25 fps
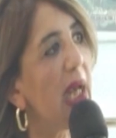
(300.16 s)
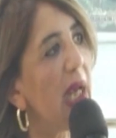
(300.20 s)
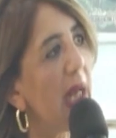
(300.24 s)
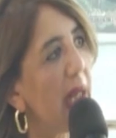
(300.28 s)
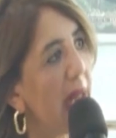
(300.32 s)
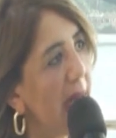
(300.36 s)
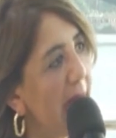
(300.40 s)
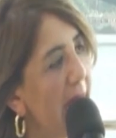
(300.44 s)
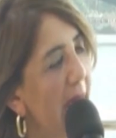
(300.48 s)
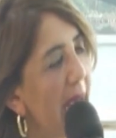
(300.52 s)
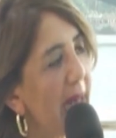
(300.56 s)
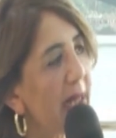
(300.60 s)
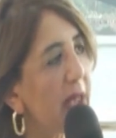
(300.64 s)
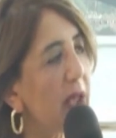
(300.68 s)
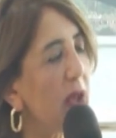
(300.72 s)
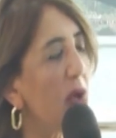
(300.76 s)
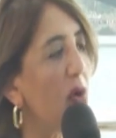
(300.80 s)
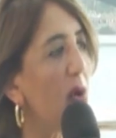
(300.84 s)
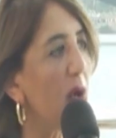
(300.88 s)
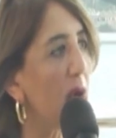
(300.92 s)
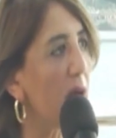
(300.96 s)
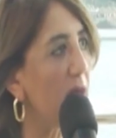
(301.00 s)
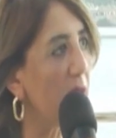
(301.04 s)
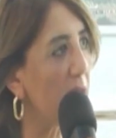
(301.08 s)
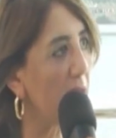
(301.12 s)
less
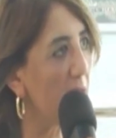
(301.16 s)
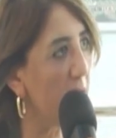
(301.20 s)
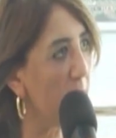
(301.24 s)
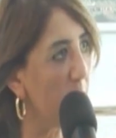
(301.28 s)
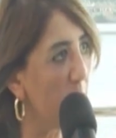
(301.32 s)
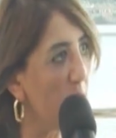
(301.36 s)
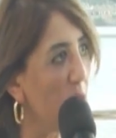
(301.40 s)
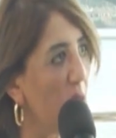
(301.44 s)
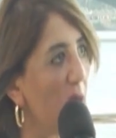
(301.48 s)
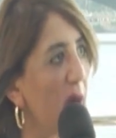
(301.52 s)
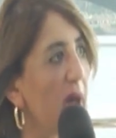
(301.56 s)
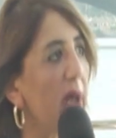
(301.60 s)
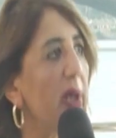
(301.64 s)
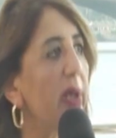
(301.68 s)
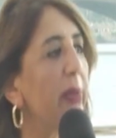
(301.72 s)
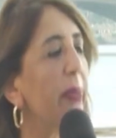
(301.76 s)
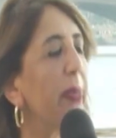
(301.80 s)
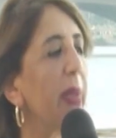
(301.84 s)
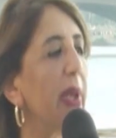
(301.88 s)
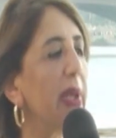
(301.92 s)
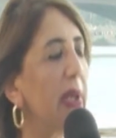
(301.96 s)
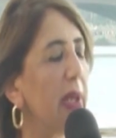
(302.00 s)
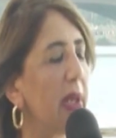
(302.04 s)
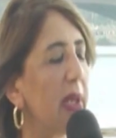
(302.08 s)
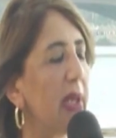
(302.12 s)
or more,
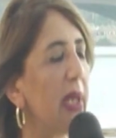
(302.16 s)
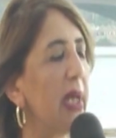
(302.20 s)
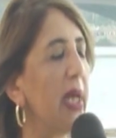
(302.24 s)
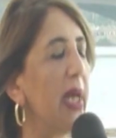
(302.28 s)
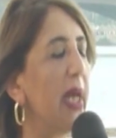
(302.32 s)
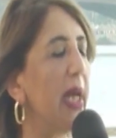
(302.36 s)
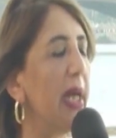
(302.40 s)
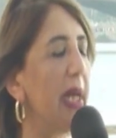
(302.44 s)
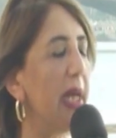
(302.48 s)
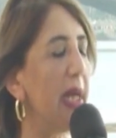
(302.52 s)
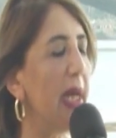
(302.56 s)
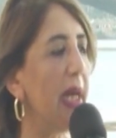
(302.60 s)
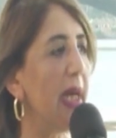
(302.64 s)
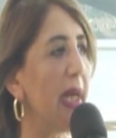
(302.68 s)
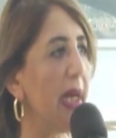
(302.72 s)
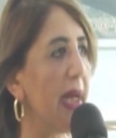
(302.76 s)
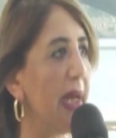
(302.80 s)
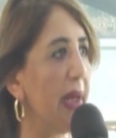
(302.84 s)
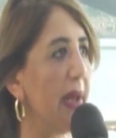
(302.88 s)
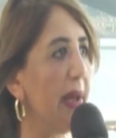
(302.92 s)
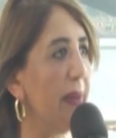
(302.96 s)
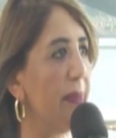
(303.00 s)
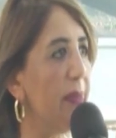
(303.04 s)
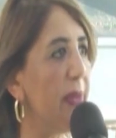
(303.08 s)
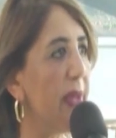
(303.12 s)
but uh,
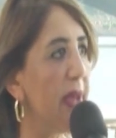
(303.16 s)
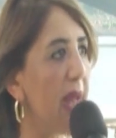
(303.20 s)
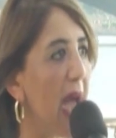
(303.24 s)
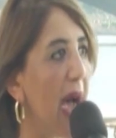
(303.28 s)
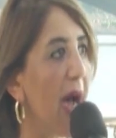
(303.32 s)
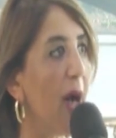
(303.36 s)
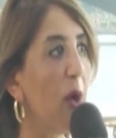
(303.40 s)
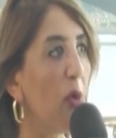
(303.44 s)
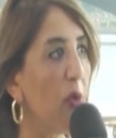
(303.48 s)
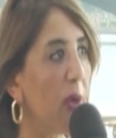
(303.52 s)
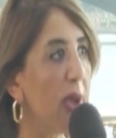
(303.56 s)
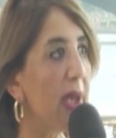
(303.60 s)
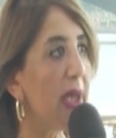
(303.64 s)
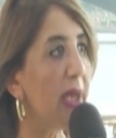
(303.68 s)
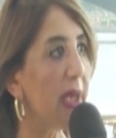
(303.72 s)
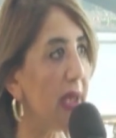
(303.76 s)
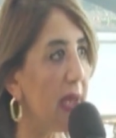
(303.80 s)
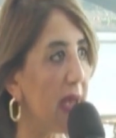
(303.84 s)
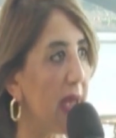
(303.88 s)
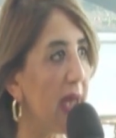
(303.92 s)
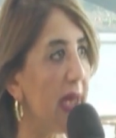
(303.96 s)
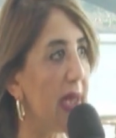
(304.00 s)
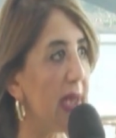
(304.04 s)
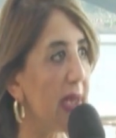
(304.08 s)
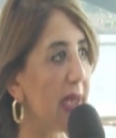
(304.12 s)
uh, now it
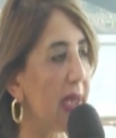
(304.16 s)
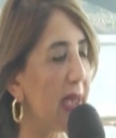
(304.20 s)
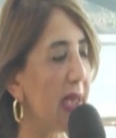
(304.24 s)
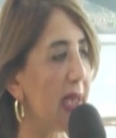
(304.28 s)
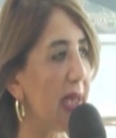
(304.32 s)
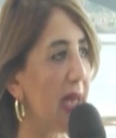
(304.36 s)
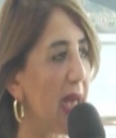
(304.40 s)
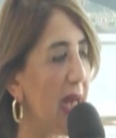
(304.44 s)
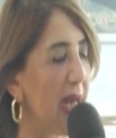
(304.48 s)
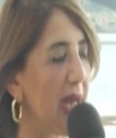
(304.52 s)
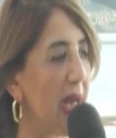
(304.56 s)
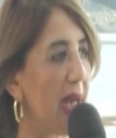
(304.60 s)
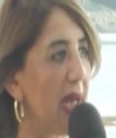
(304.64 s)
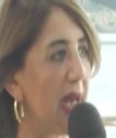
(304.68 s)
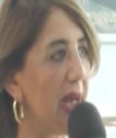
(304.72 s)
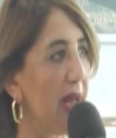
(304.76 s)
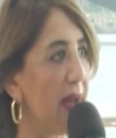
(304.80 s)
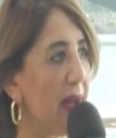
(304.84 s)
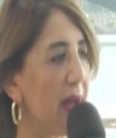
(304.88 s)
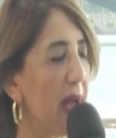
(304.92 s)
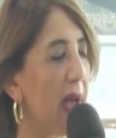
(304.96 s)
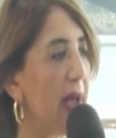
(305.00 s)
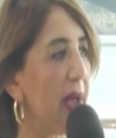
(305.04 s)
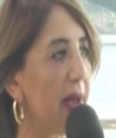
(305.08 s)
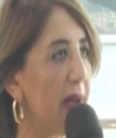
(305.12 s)
is uh,
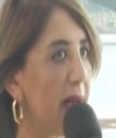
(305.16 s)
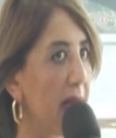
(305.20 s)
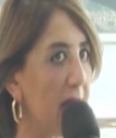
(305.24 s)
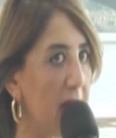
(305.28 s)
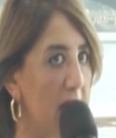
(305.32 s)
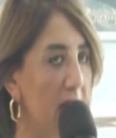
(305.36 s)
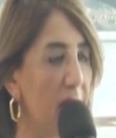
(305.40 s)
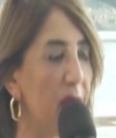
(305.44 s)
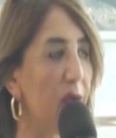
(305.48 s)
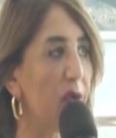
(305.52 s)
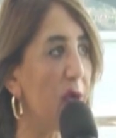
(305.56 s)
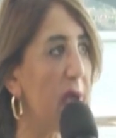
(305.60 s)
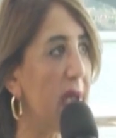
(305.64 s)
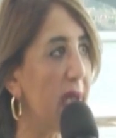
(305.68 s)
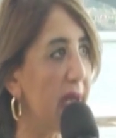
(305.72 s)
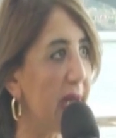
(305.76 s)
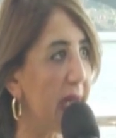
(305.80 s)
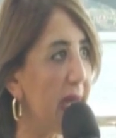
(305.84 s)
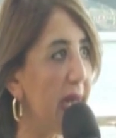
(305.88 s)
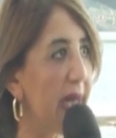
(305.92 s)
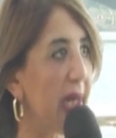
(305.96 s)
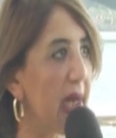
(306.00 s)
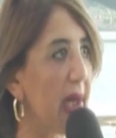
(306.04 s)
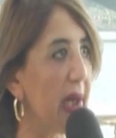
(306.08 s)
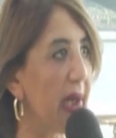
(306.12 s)
the, the country is
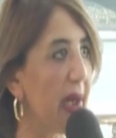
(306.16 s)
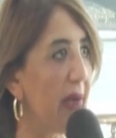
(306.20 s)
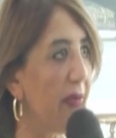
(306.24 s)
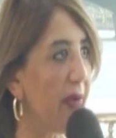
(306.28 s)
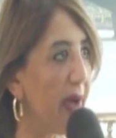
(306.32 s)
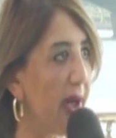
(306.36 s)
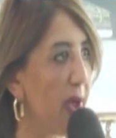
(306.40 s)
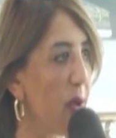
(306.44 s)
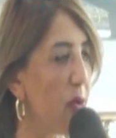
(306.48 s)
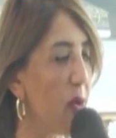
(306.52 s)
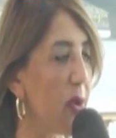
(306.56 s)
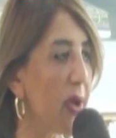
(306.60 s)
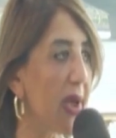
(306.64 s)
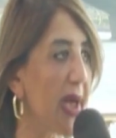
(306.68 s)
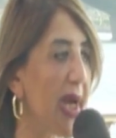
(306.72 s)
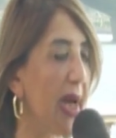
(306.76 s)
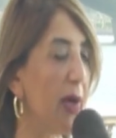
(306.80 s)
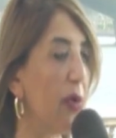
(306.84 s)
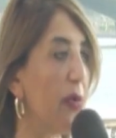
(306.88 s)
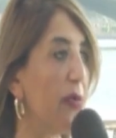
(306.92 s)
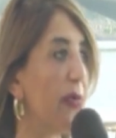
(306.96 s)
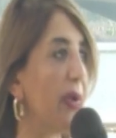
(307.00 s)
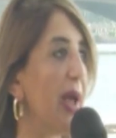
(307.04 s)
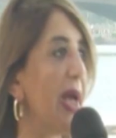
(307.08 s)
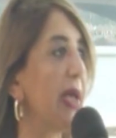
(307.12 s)
taking very good care
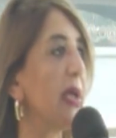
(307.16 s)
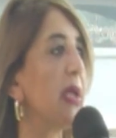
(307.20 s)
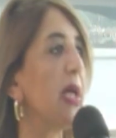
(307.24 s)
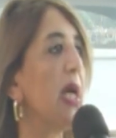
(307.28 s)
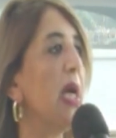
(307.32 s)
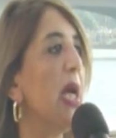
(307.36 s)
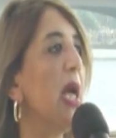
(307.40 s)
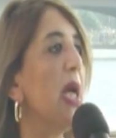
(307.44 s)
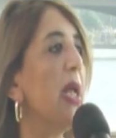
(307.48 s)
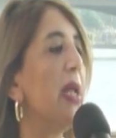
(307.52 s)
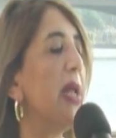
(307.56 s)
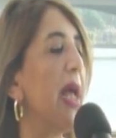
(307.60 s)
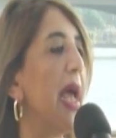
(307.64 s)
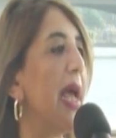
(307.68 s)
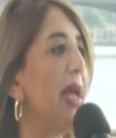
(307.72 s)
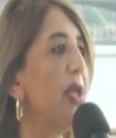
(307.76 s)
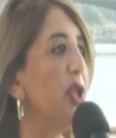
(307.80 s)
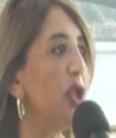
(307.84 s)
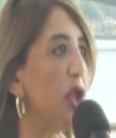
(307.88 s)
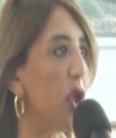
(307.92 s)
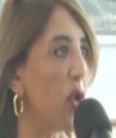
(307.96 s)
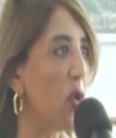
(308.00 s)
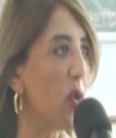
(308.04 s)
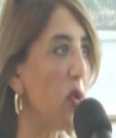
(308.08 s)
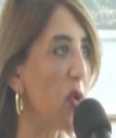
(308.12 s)
of that. The
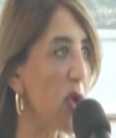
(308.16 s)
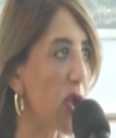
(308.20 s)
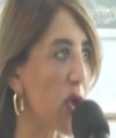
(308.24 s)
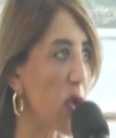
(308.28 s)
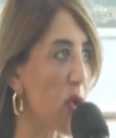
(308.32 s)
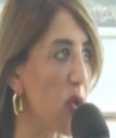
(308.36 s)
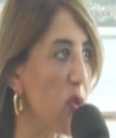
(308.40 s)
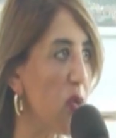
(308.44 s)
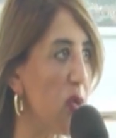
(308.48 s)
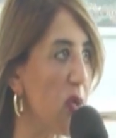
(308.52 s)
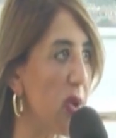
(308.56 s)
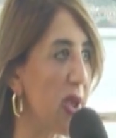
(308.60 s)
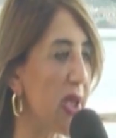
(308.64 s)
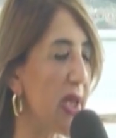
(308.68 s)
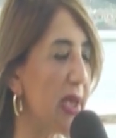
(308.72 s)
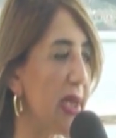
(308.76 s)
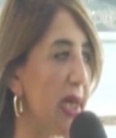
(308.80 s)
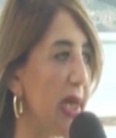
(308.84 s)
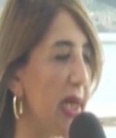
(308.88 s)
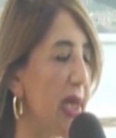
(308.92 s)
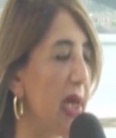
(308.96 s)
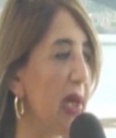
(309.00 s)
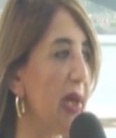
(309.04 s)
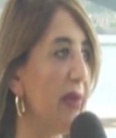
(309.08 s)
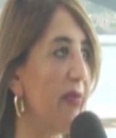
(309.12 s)
NGOs too is
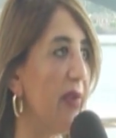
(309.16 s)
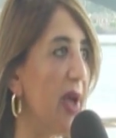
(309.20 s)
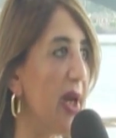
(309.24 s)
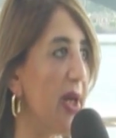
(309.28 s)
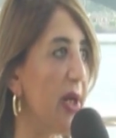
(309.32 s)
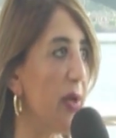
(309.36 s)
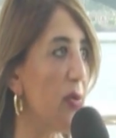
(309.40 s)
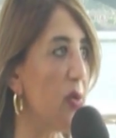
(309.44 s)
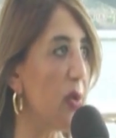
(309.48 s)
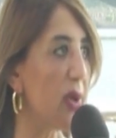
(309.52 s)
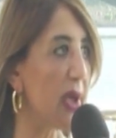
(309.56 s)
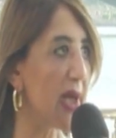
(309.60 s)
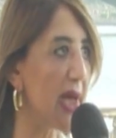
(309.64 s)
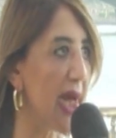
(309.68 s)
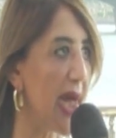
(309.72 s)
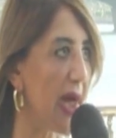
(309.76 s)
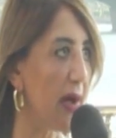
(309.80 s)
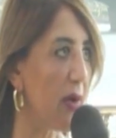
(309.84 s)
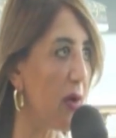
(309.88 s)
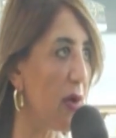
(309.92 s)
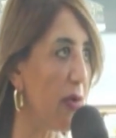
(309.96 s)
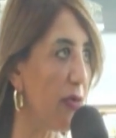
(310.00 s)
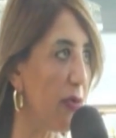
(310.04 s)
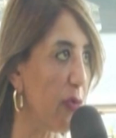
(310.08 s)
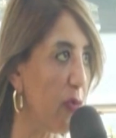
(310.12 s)
taking very good care
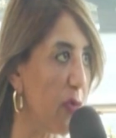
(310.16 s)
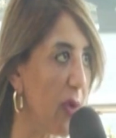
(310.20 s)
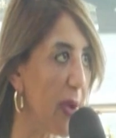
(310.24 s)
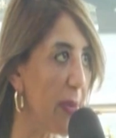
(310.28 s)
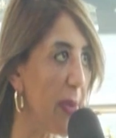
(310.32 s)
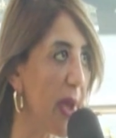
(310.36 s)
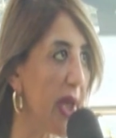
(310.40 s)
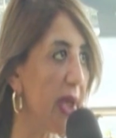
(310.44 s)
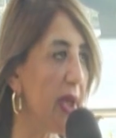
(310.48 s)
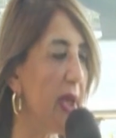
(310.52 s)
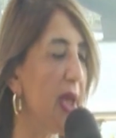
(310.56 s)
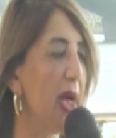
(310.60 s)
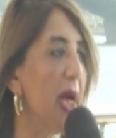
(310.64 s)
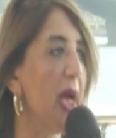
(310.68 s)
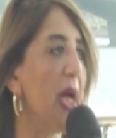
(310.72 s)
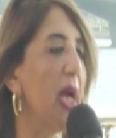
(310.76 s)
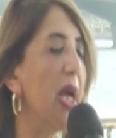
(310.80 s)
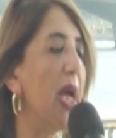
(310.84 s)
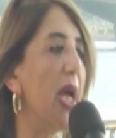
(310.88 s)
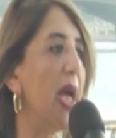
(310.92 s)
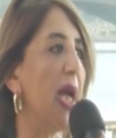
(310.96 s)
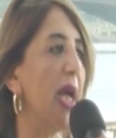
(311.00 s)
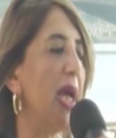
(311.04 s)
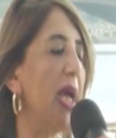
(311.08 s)
of women um,